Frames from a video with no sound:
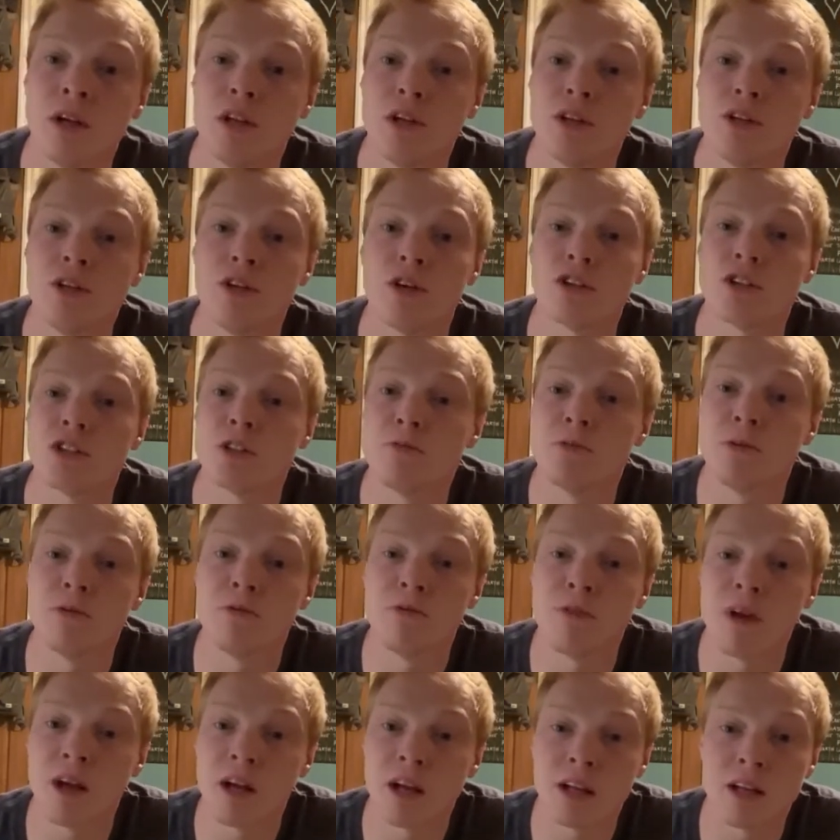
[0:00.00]
not to be
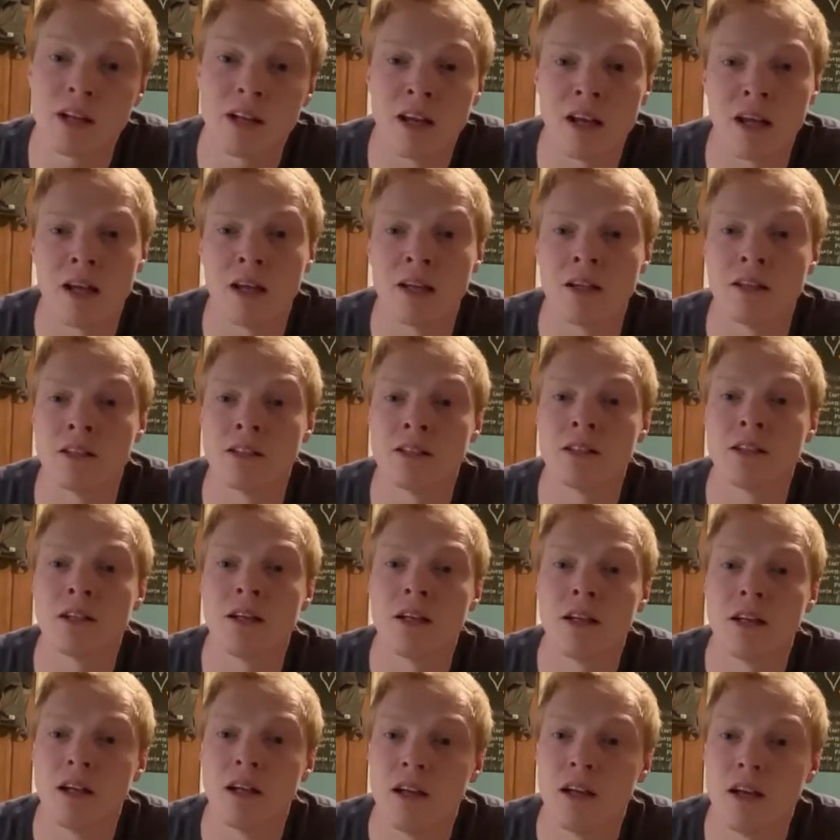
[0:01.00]
recognized
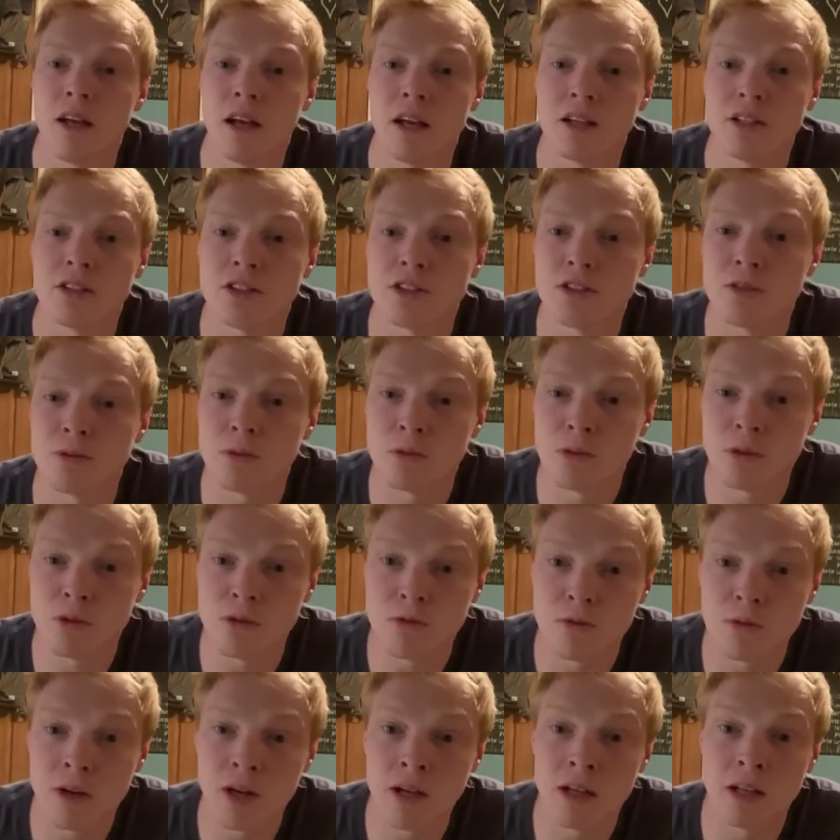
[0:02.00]
as some
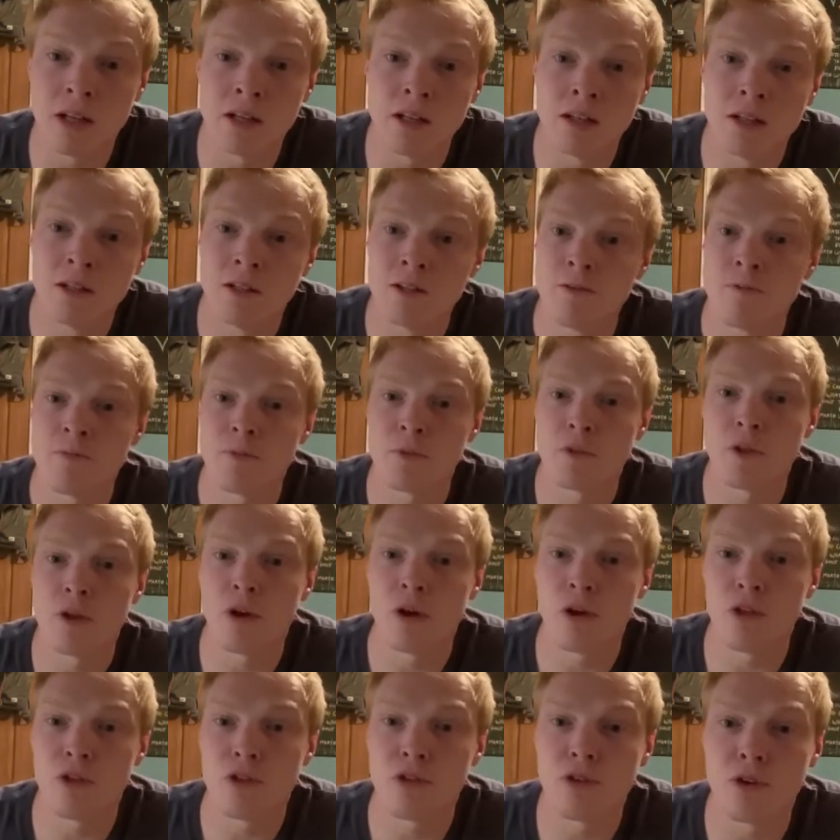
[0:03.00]
great
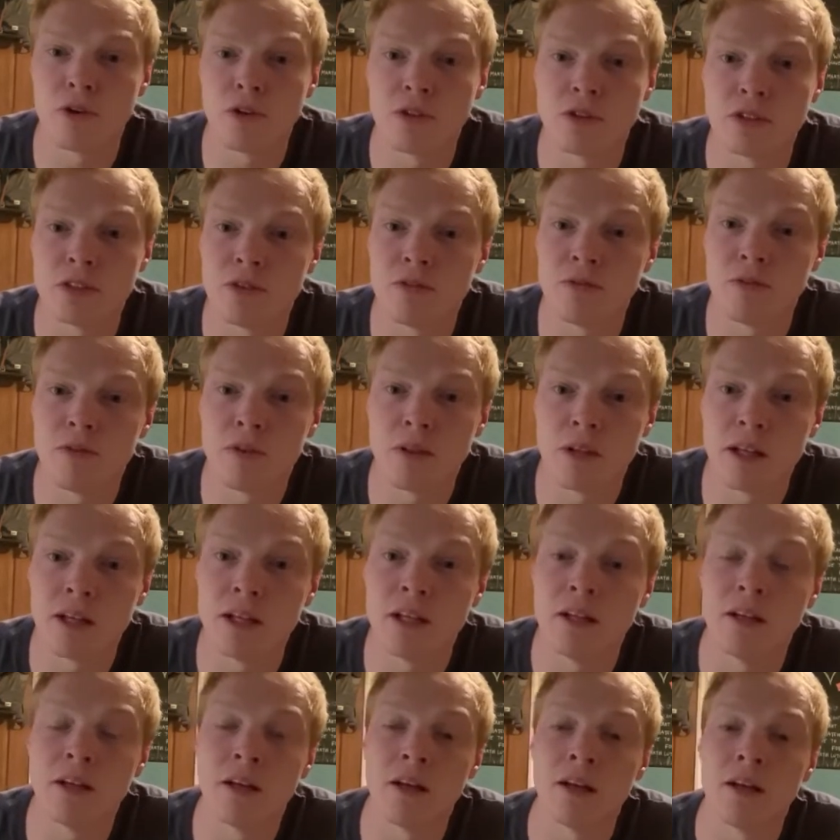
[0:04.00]
authoritative
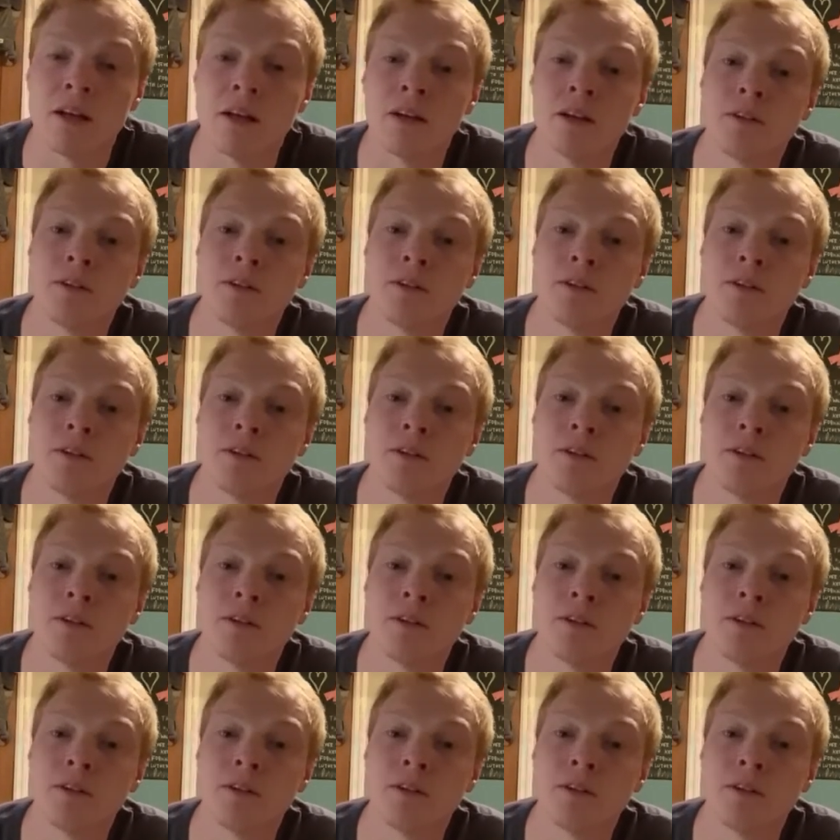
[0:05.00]
leader,